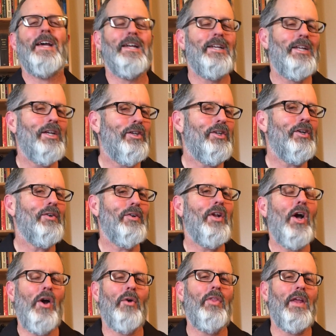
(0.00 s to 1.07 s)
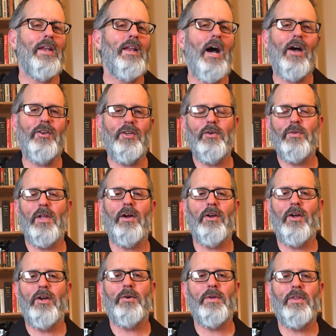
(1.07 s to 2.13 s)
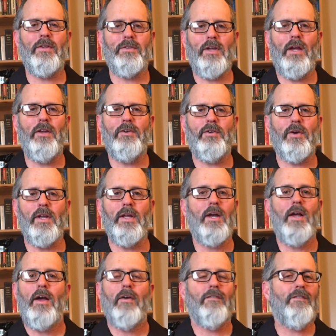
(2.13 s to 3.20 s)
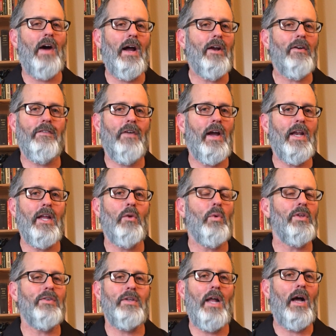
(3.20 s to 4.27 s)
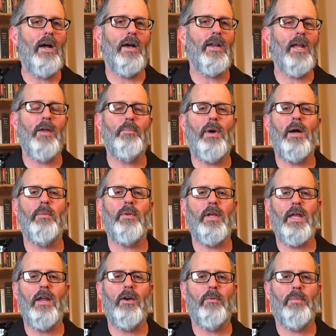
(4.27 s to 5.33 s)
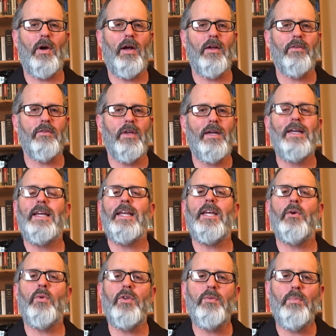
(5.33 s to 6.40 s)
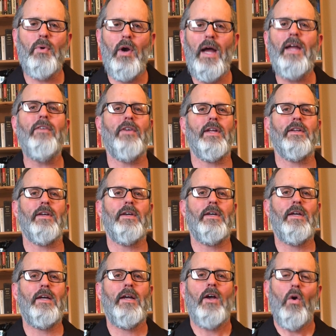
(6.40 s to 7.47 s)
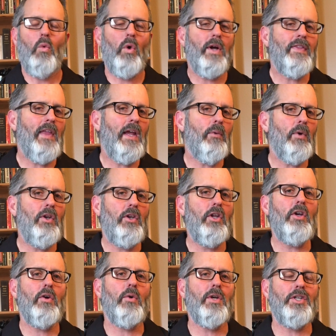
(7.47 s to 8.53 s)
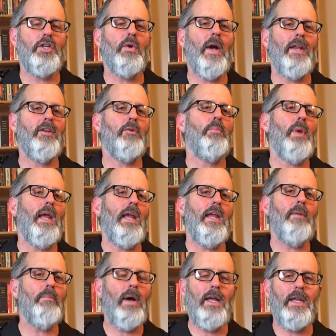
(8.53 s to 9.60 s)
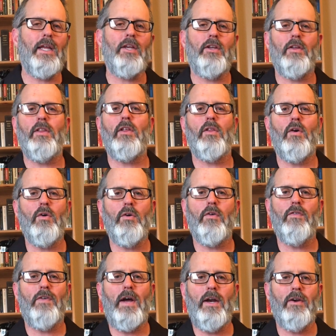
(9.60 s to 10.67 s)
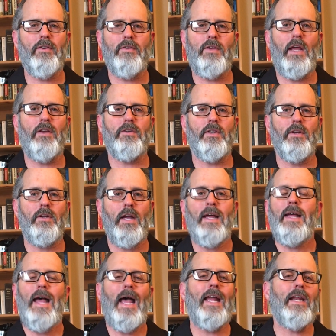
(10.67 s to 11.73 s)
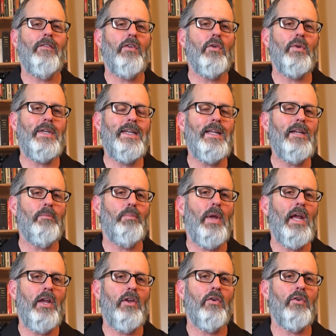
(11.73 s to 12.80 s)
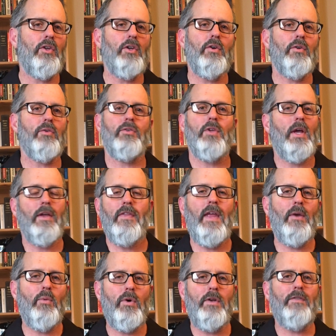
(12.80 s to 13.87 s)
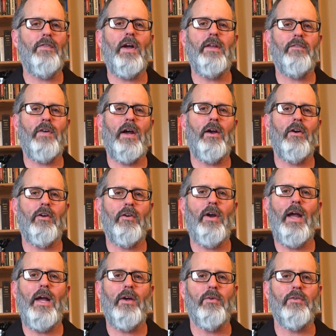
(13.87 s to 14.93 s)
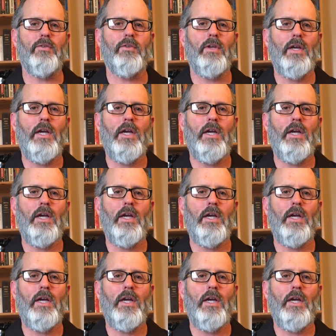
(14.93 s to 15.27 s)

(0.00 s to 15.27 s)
Did you know that not too long ago in this country, firefighting was not a public enterprise? It was private. What they would do is you had to pay money to the local fire station, and if you didn't pay your dues, they wouldn't fight fire at your house.